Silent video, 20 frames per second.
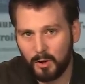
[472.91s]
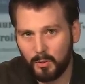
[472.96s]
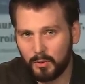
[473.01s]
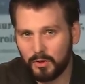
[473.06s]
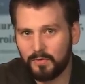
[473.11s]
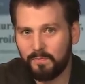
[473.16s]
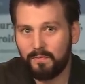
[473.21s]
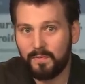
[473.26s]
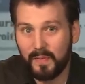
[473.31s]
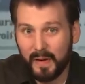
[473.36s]

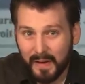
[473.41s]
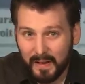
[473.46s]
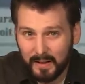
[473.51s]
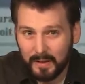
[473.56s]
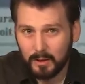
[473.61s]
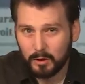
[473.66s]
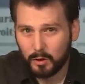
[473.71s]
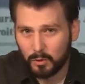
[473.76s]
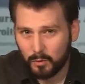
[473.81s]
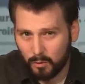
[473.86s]
was
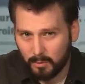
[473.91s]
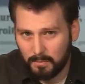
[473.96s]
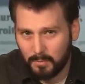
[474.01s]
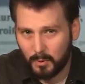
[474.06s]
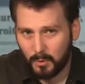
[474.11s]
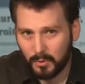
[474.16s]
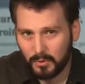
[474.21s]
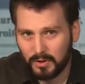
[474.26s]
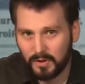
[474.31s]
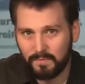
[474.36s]
failing to
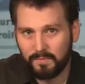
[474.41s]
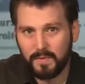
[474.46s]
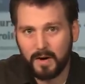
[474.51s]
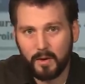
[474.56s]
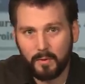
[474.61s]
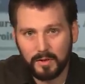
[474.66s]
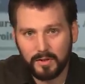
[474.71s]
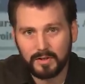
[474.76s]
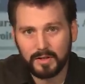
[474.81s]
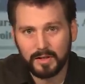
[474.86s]
report the
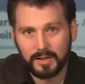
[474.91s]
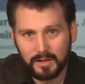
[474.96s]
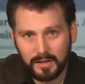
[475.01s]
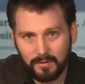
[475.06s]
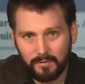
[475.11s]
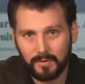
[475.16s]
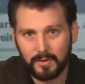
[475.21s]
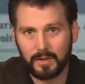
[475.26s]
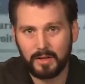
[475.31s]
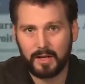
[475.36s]
very
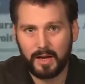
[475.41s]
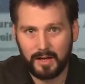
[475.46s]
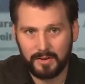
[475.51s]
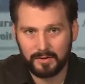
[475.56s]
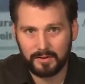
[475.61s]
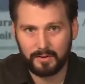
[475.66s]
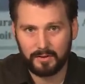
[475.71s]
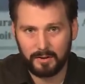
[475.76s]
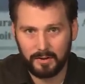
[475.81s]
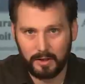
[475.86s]
significant
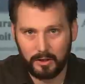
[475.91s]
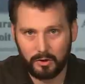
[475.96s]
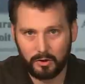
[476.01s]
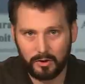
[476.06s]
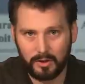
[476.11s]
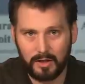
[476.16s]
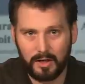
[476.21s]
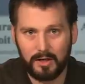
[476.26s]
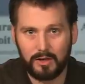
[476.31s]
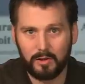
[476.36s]

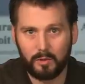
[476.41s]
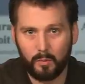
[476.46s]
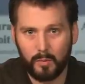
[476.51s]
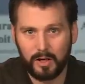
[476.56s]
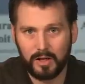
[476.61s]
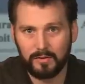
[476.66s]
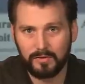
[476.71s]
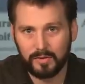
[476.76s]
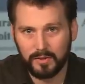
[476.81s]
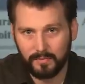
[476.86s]
escalation in the
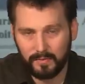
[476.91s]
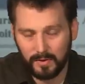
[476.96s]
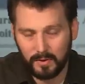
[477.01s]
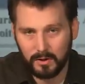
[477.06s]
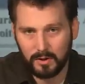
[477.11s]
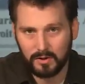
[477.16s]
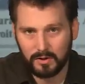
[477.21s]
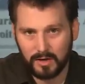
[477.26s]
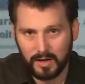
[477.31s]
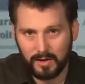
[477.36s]
rate of
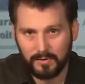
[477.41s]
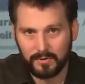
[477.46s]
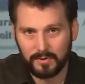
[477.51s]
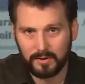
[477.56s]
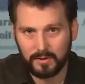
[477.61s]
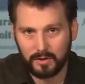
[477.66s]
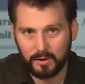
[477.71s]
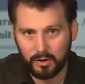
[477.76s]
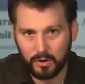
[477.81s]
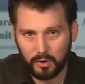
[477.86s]
civilian deaths
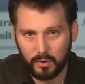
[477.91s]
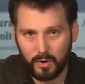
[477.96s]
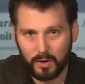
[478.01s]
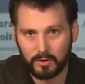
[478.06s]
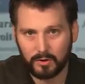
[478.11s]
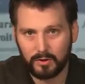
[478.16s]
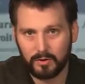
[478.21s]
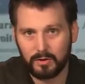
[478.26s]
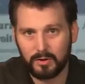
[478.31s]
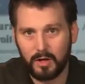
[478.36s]
and
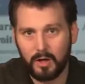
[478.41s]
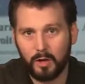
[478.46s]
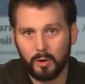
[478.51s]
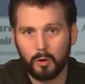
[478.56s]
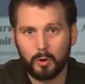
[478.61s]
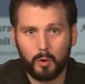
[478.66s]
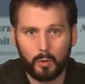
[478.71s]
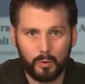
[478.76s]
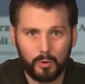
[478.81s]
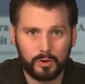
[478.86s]
destruction
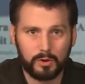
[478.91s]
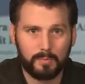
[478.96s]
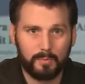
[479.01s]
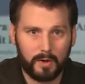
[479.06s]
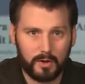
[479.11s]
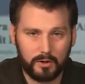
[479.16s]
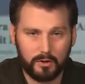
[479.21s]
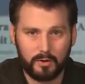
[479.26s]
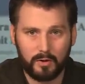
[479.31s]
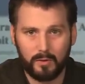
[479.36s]
caused
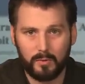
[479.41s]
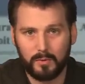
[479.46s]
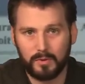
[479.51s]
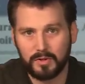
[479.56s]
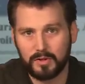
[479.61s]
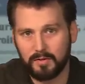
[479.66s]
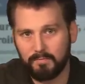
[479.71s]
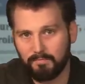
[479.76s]
by drones.